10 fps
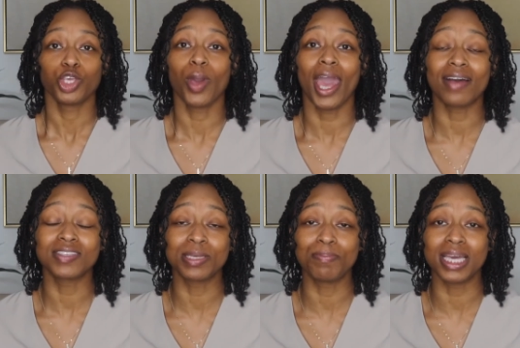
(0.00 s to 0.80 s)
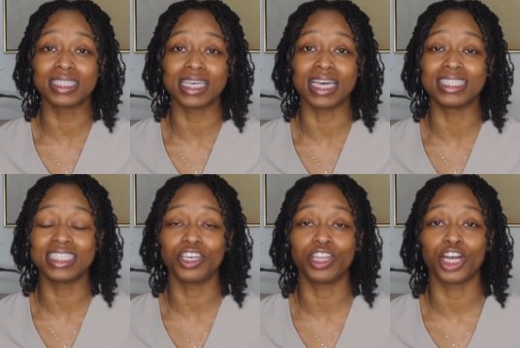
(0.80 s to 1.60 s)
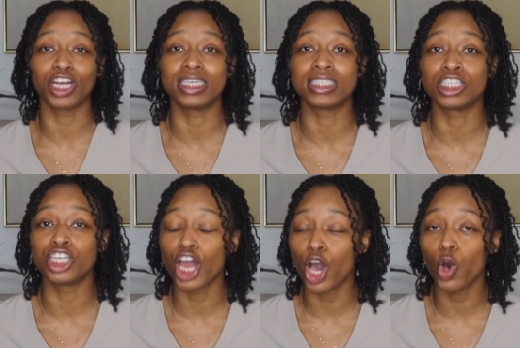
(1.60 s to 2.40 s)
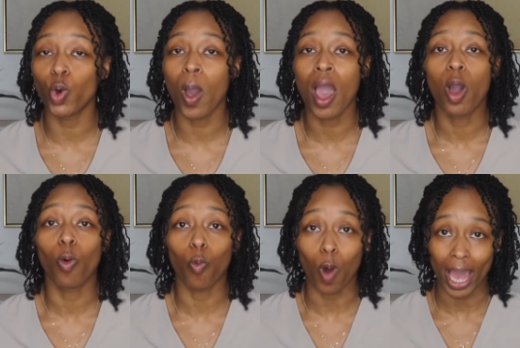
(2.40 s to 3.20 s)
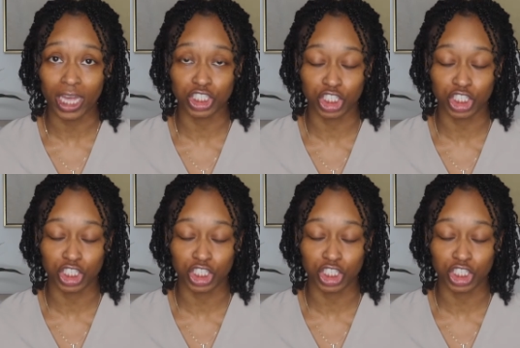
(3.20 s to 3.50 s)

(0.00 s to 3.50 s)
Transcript: You have to mix it until there is no white